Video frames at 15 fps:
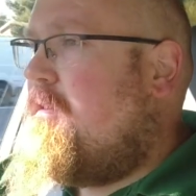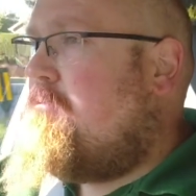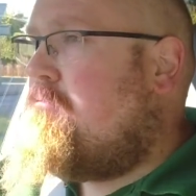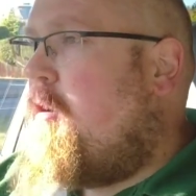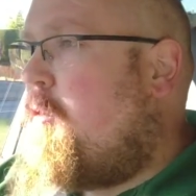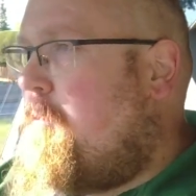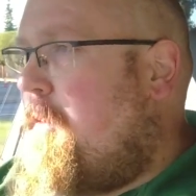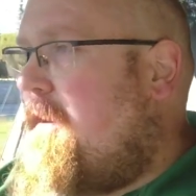
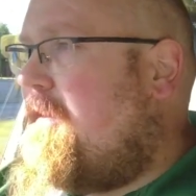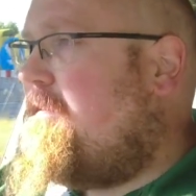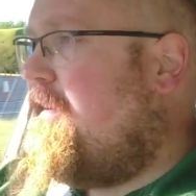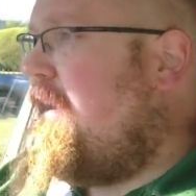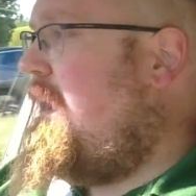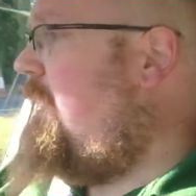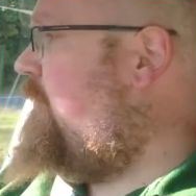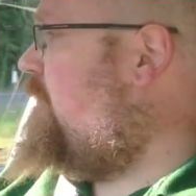
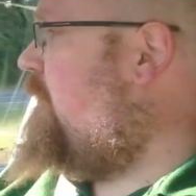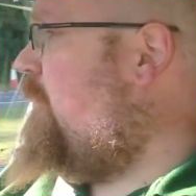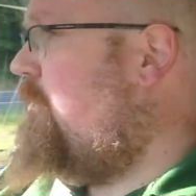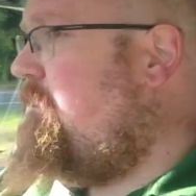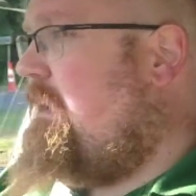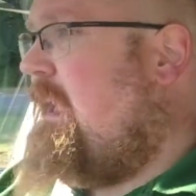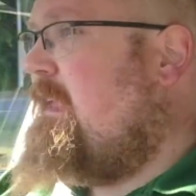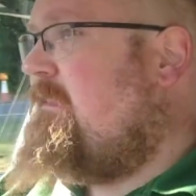mobility
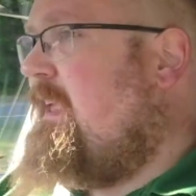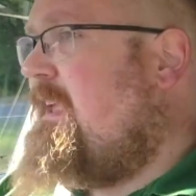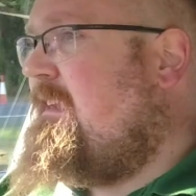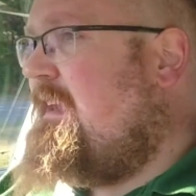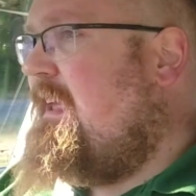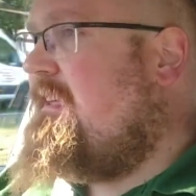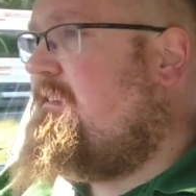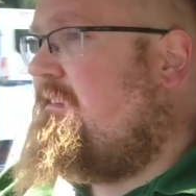issues and they
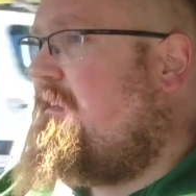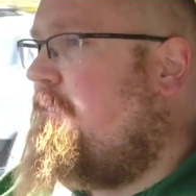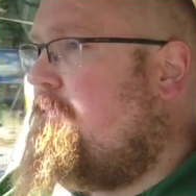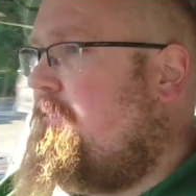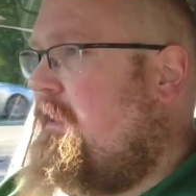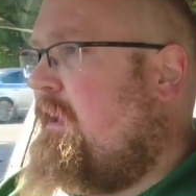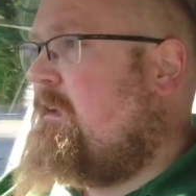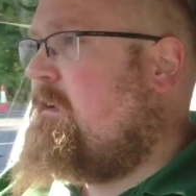need
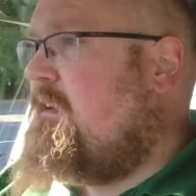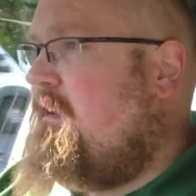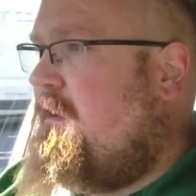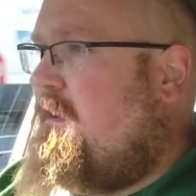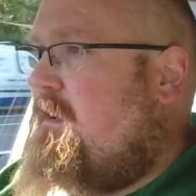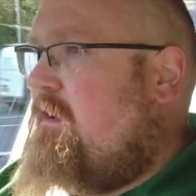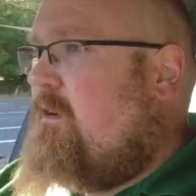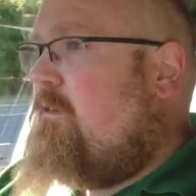something,
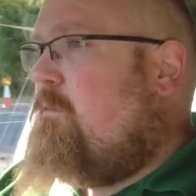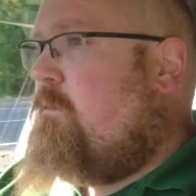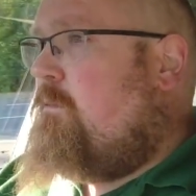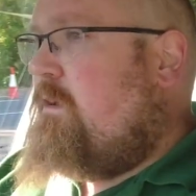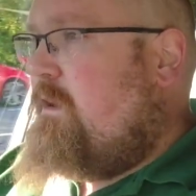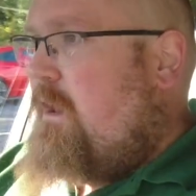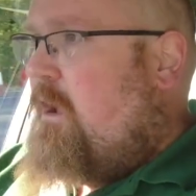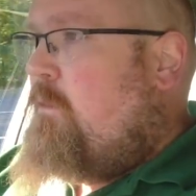
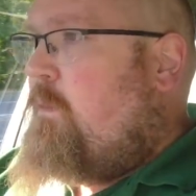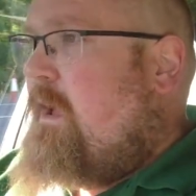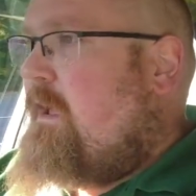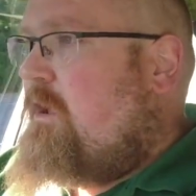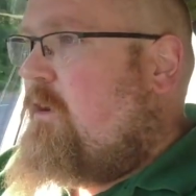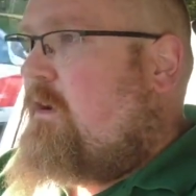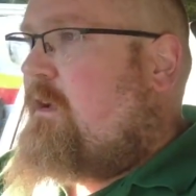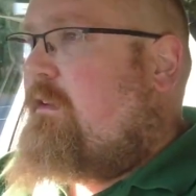you know, where
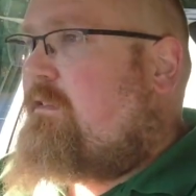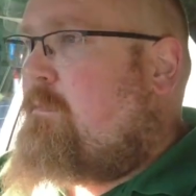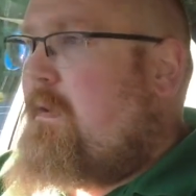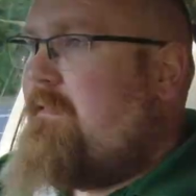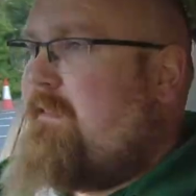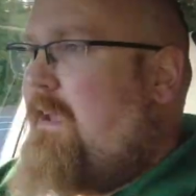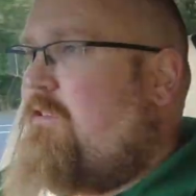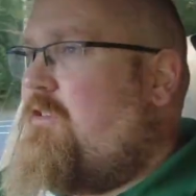you got
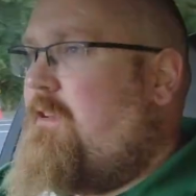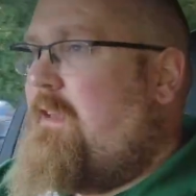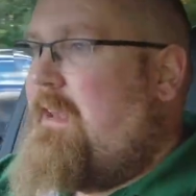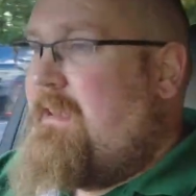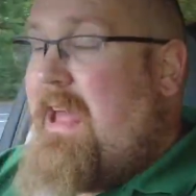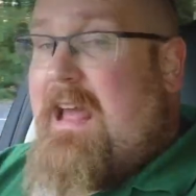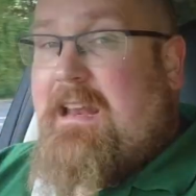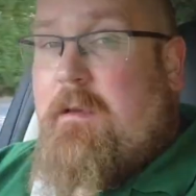customization
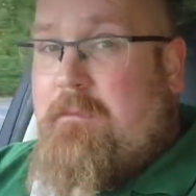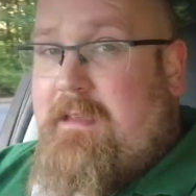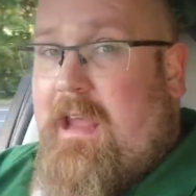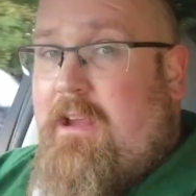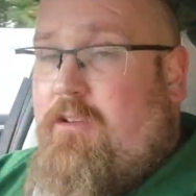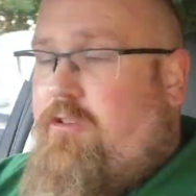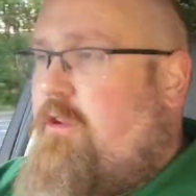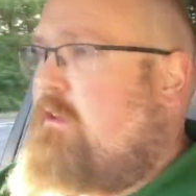and
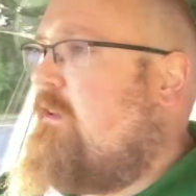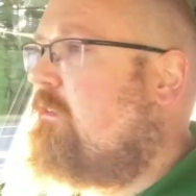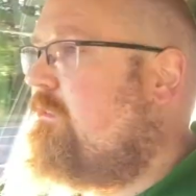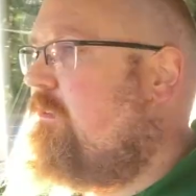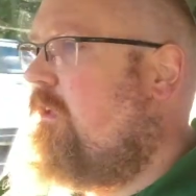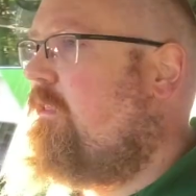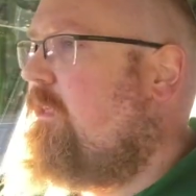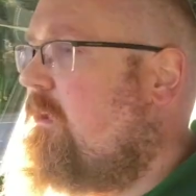adaptation
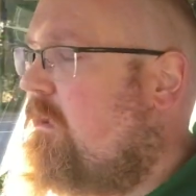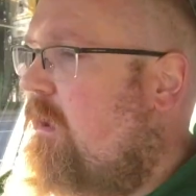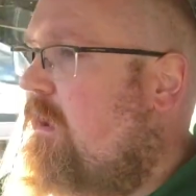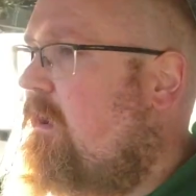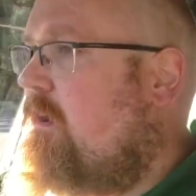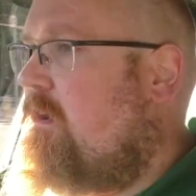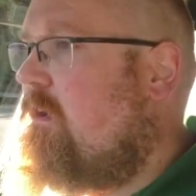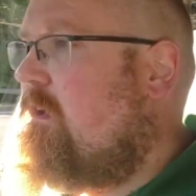to the
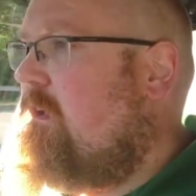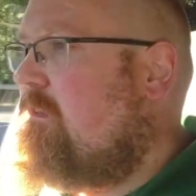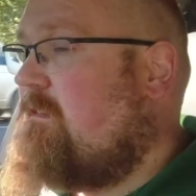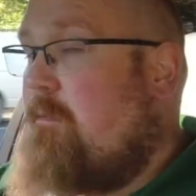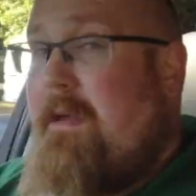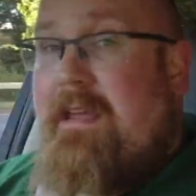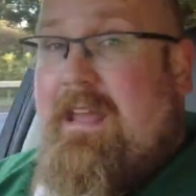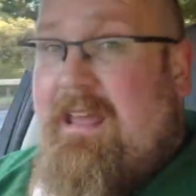car to
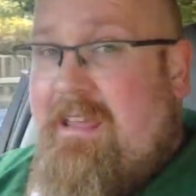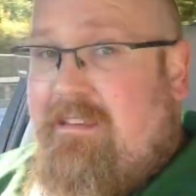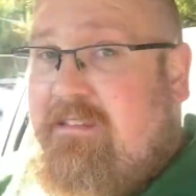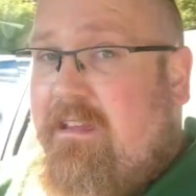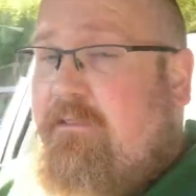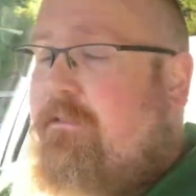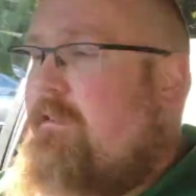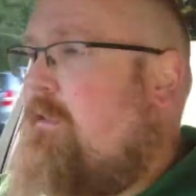make it
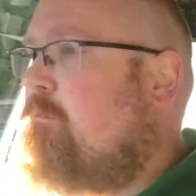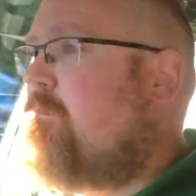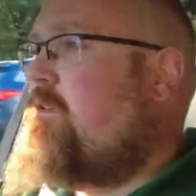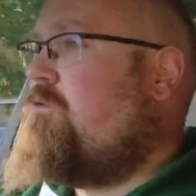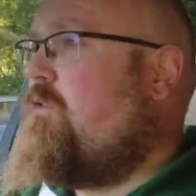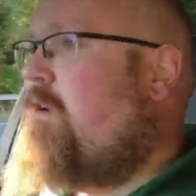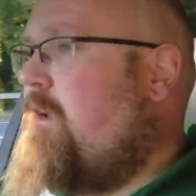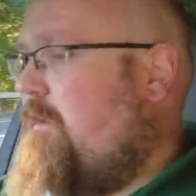easier for them to
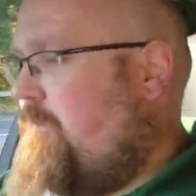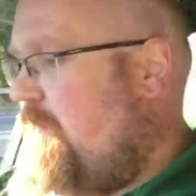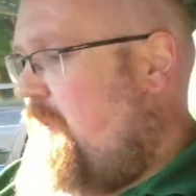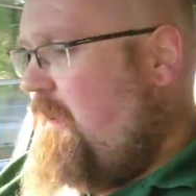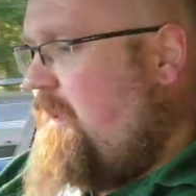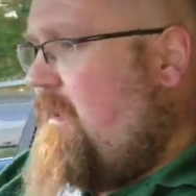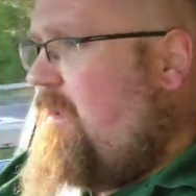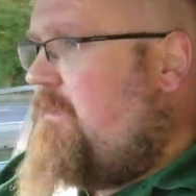drive.
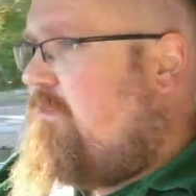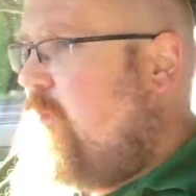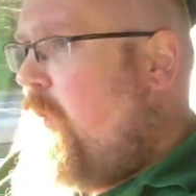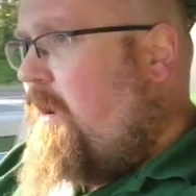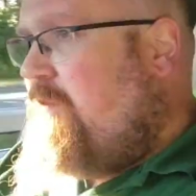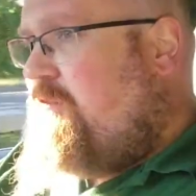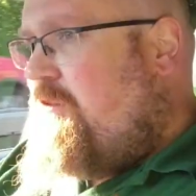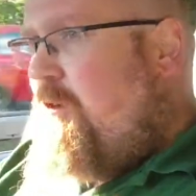So
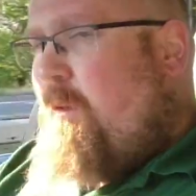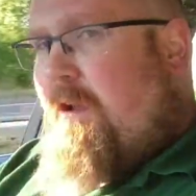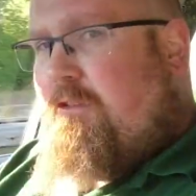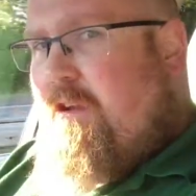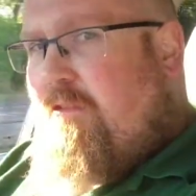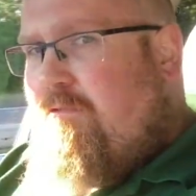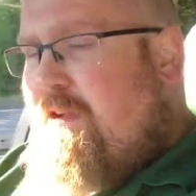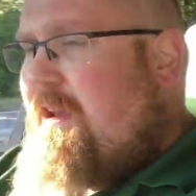I do
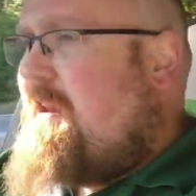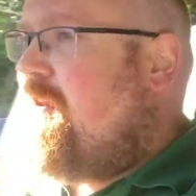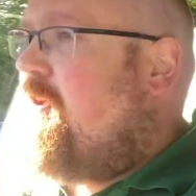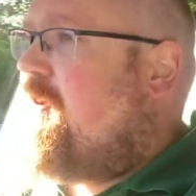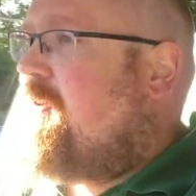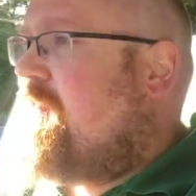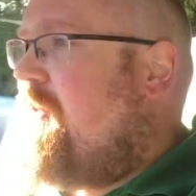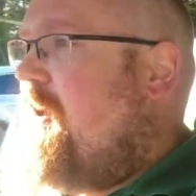actually really
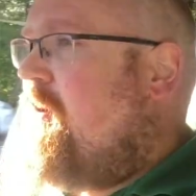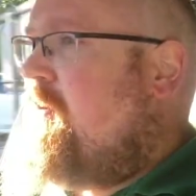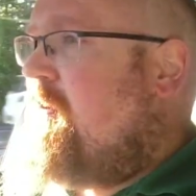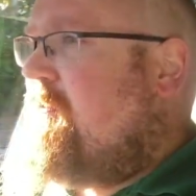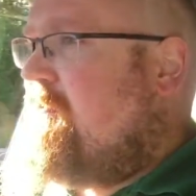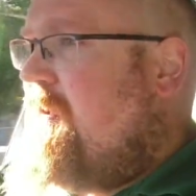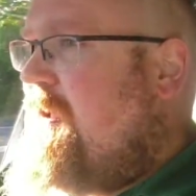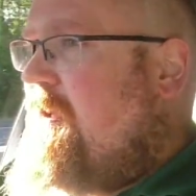like that
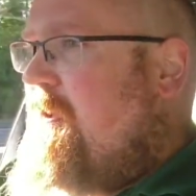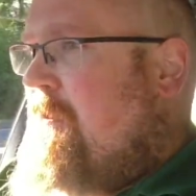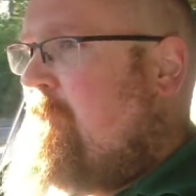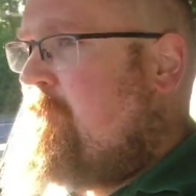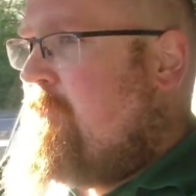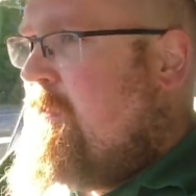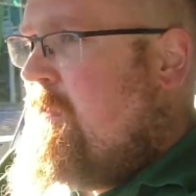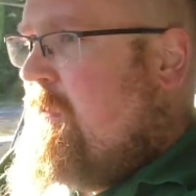idea.
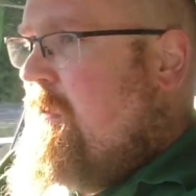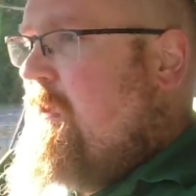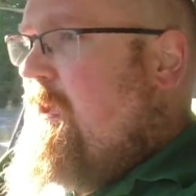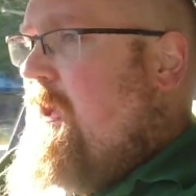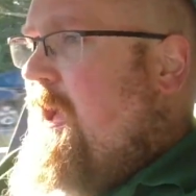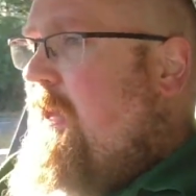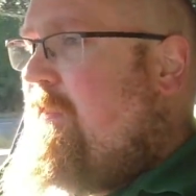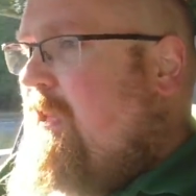
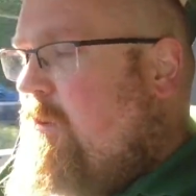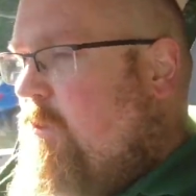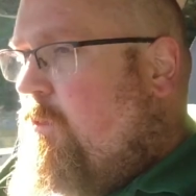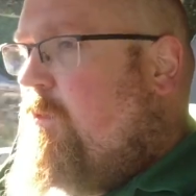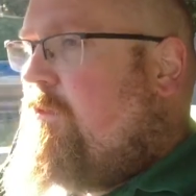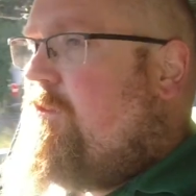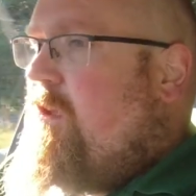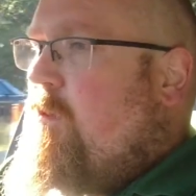And then
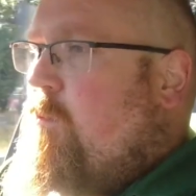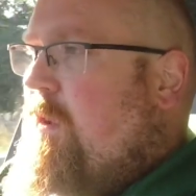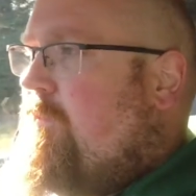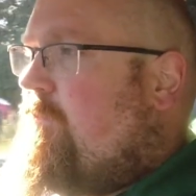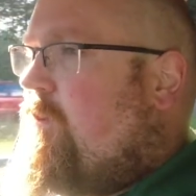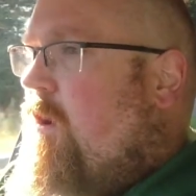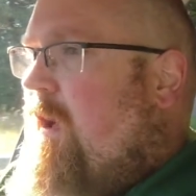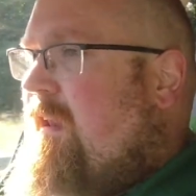also
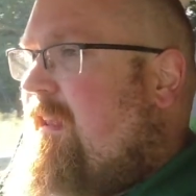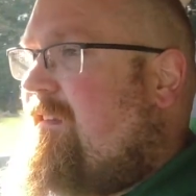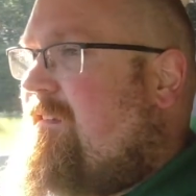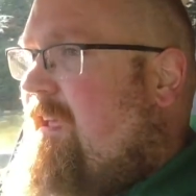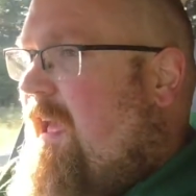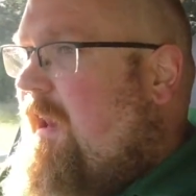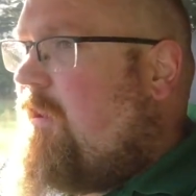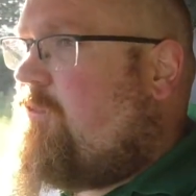we've got an
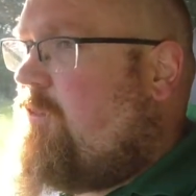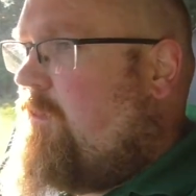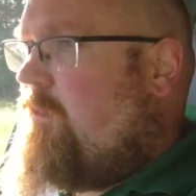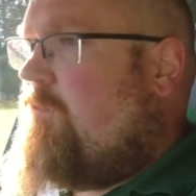intelligent